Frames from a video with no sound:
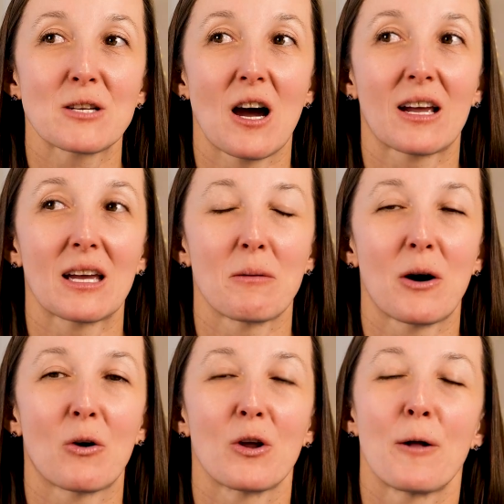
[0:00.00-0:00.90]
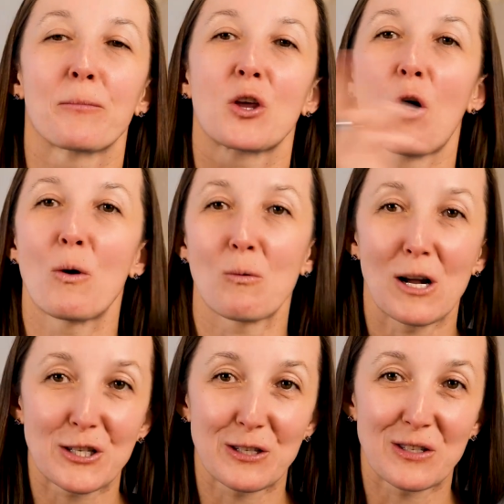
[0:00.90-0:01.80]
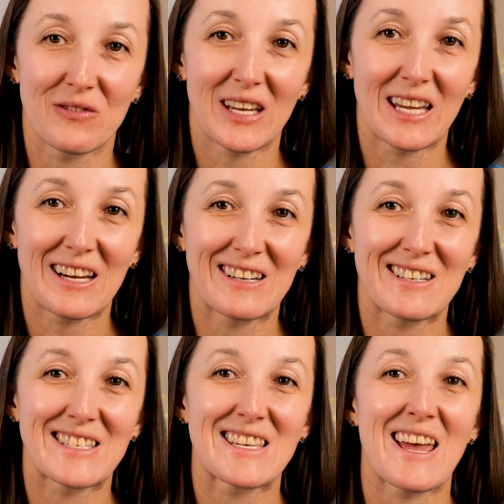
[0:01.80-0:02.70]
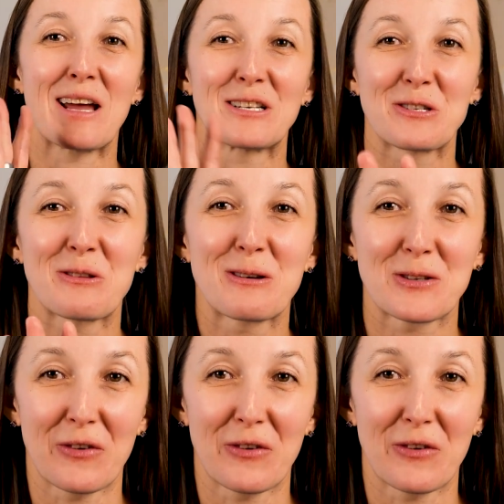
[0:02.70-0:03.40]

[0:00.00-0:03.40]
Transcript: talking about, go and watch those videos and do those